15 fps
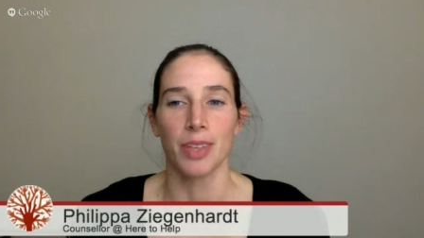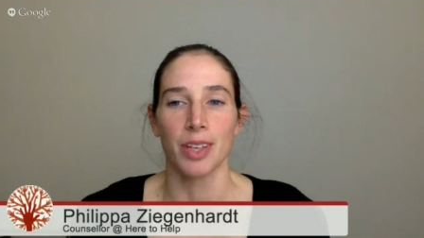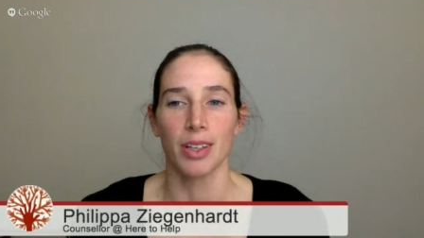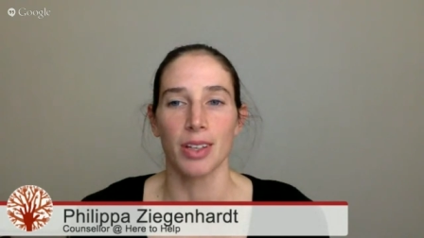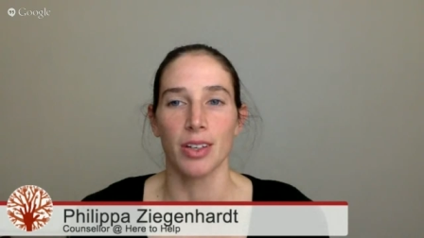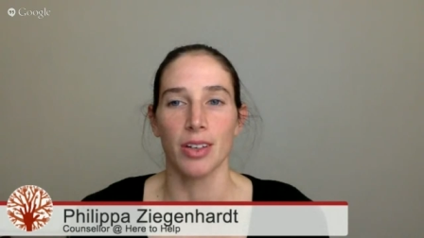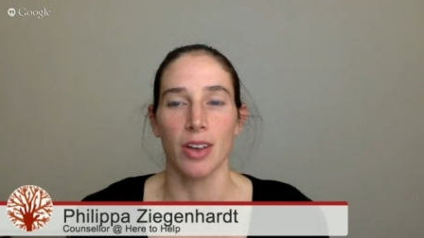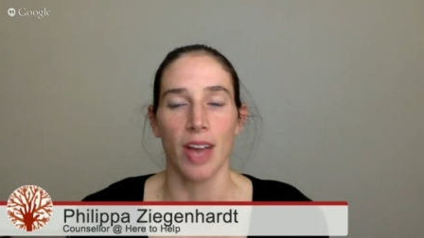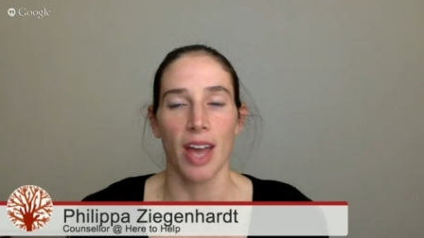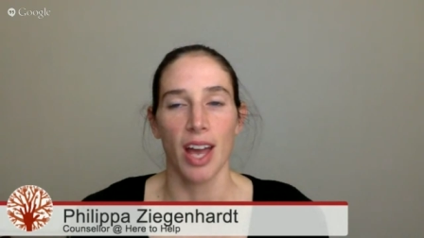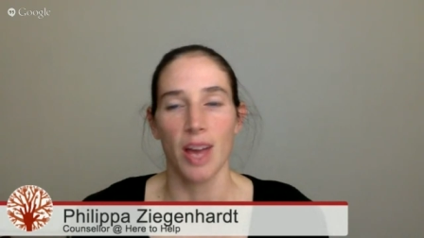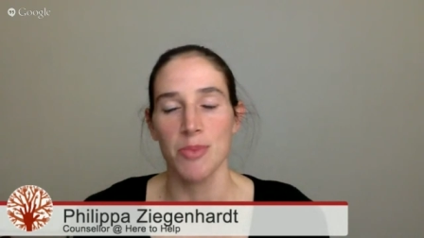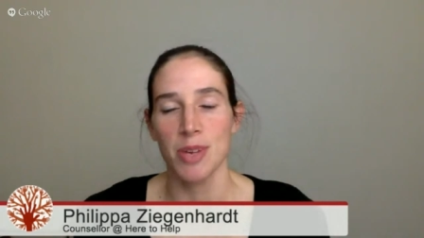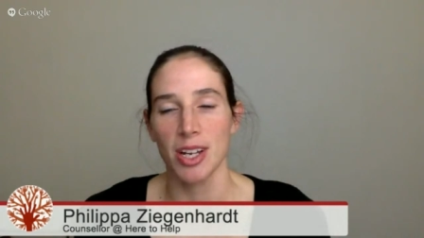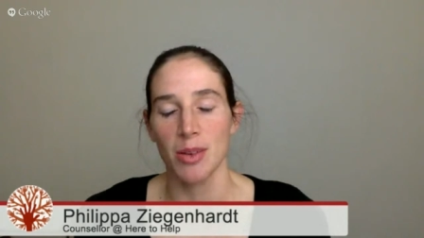you know, how
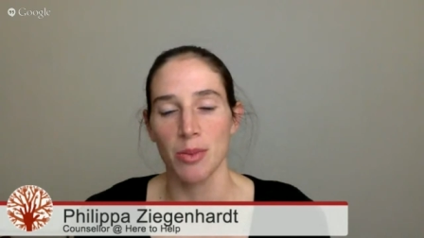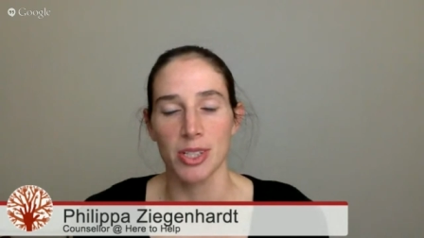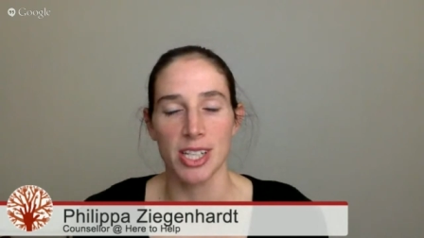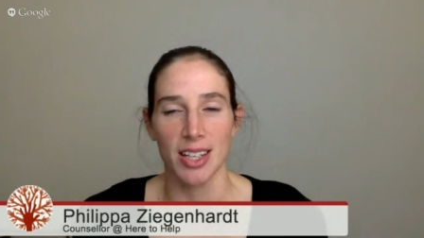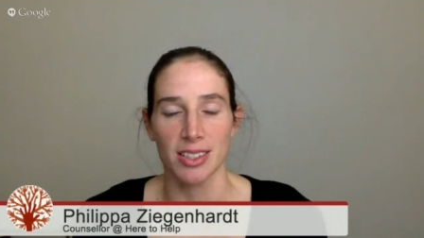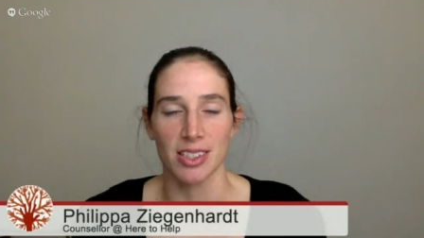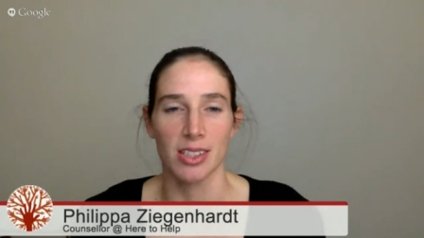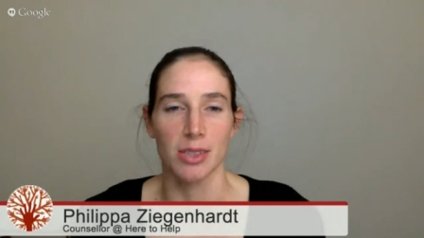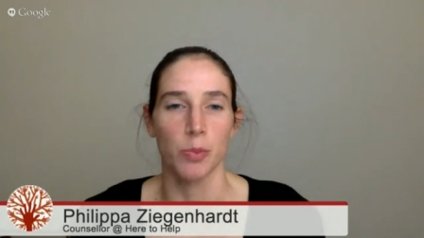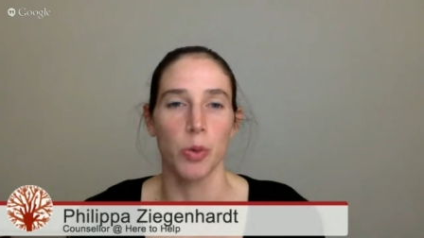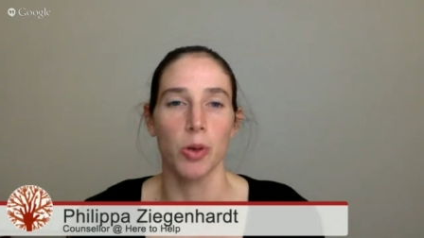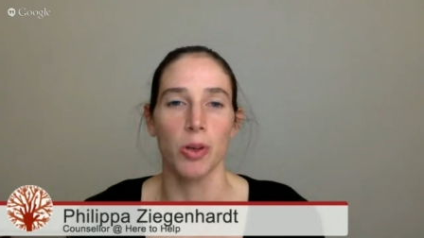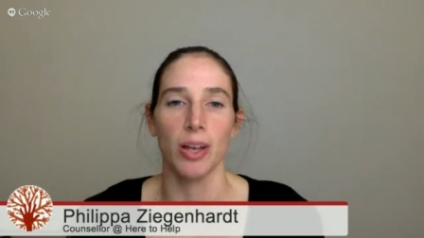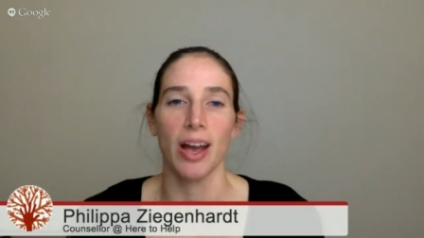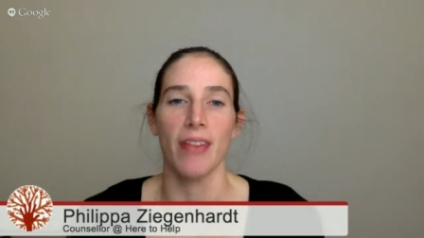many dancers
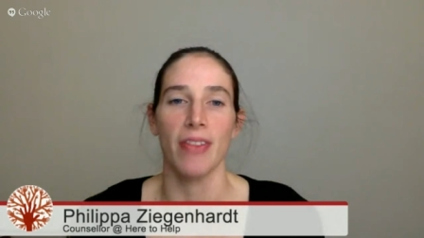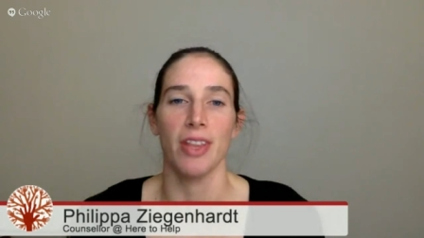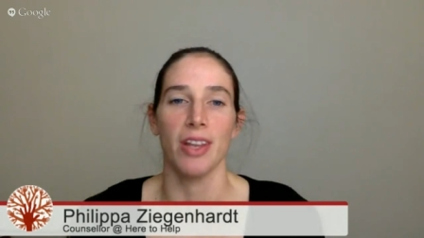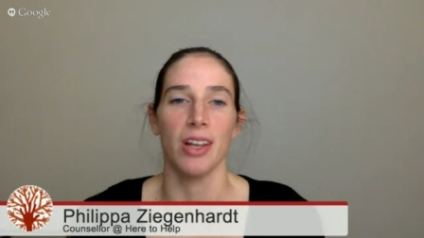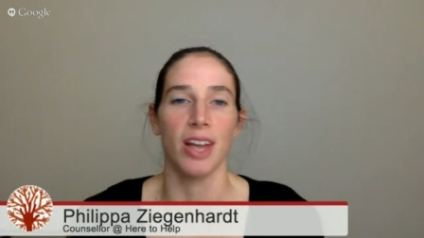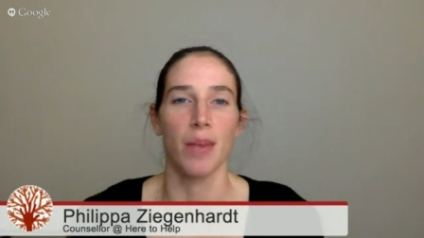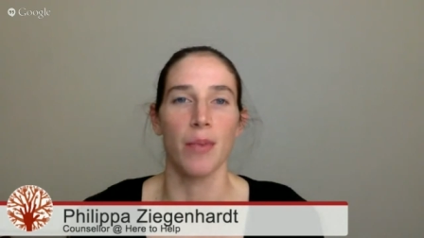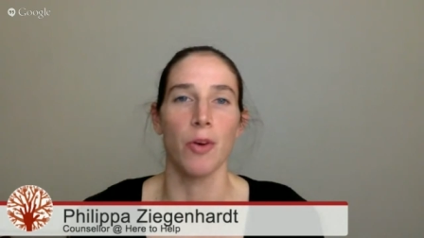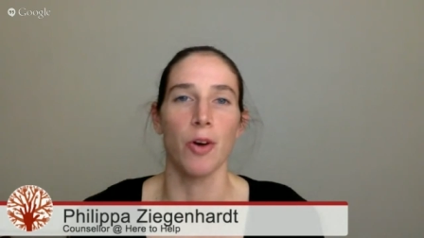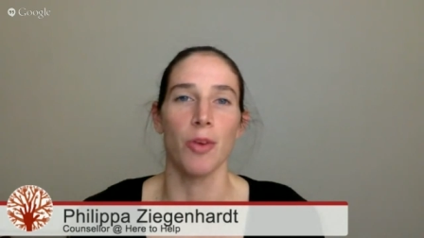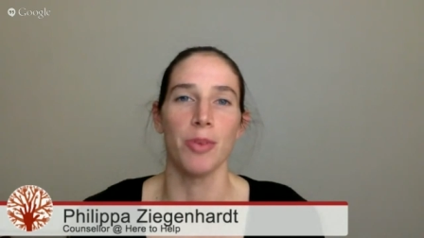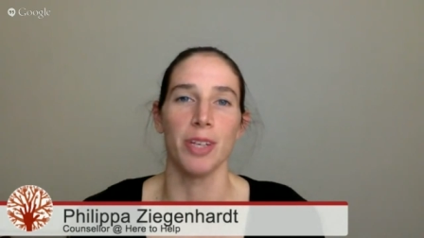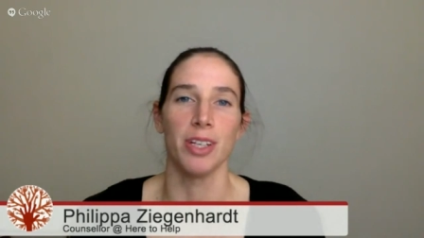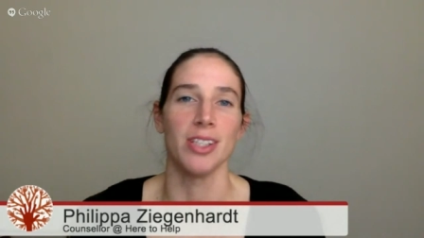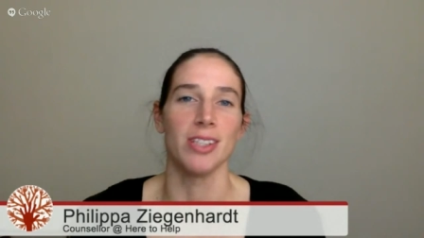pull out the leg
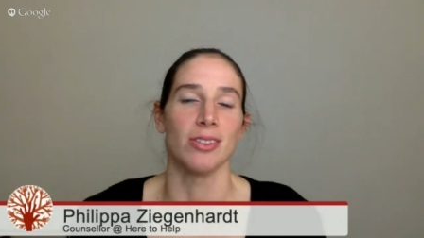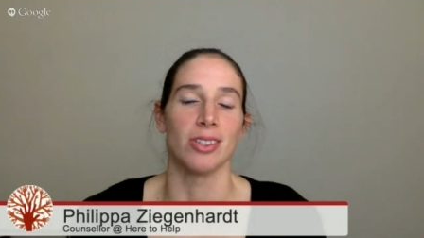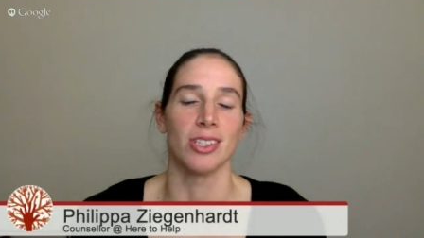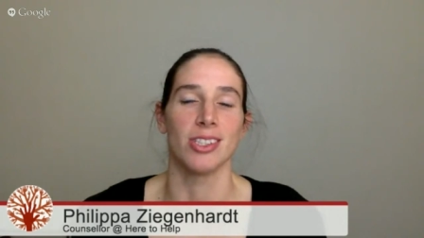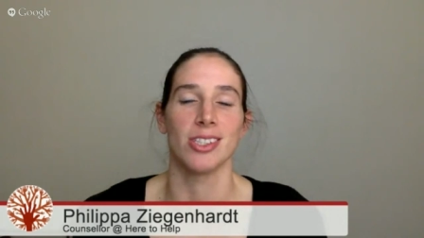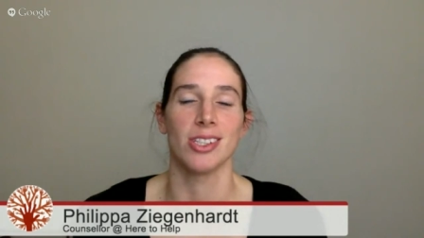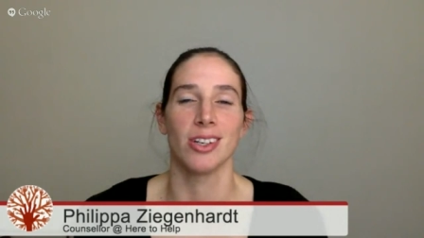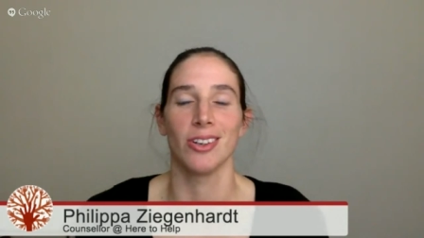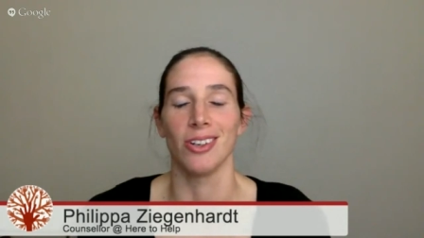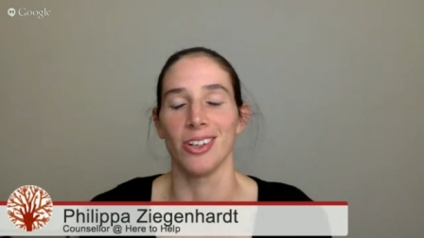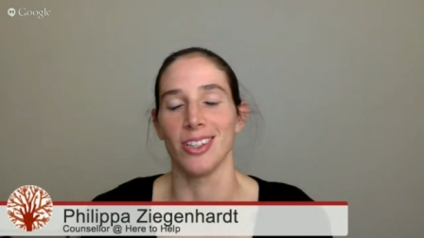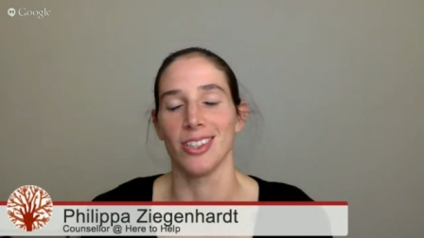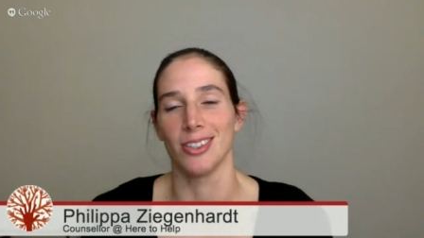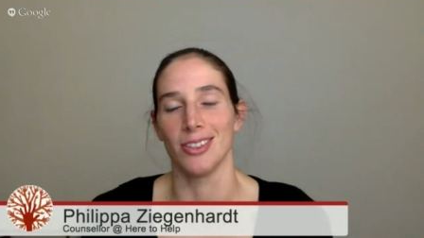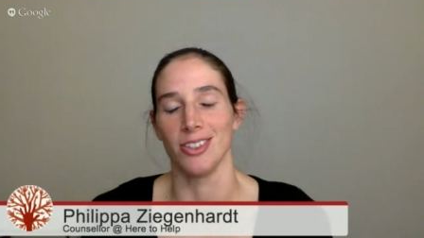warmers or the
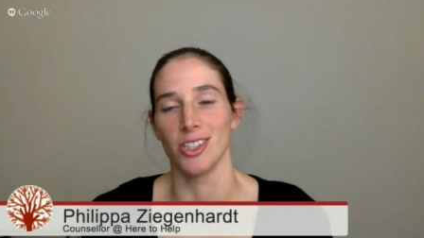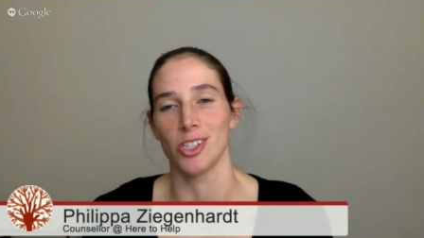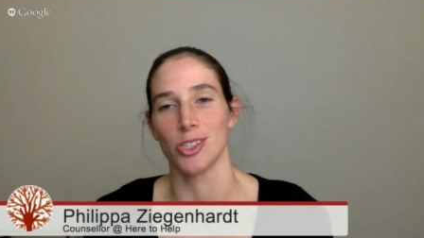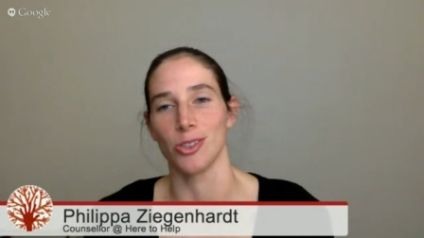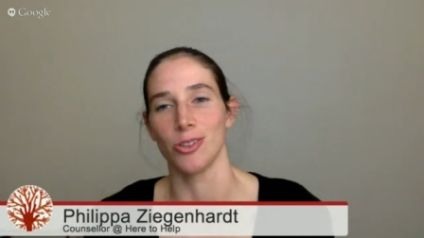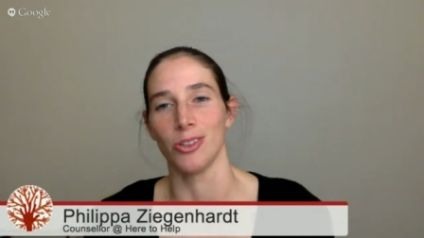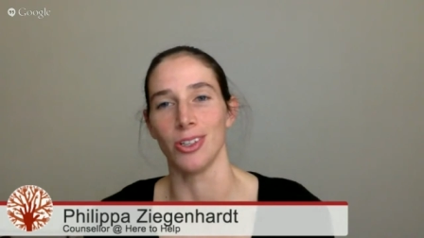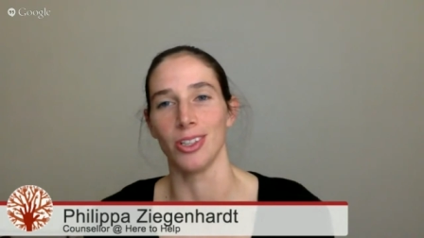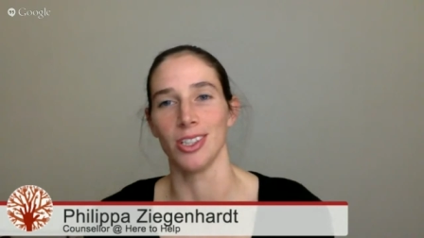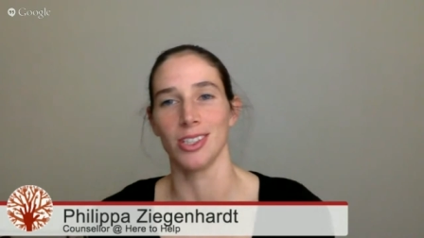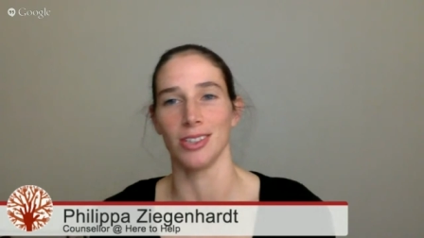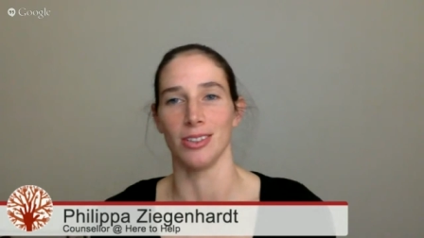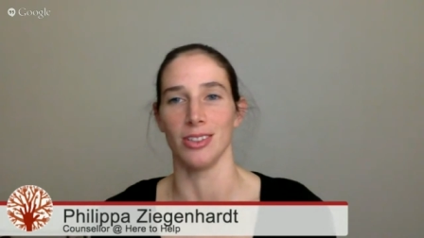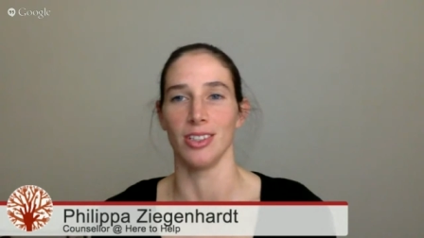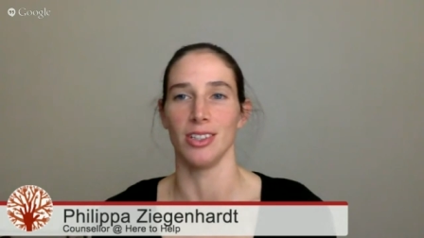skirts or the shorts
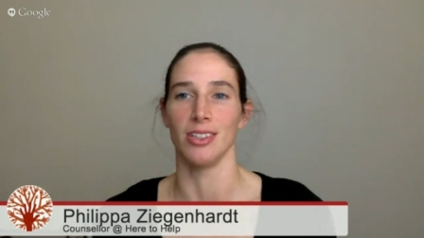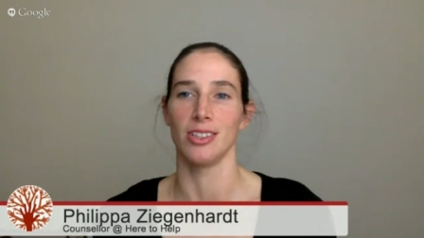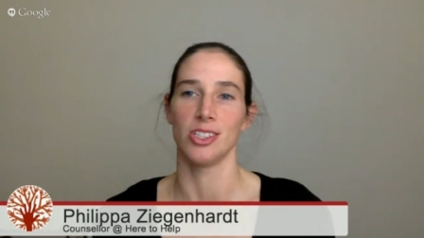or the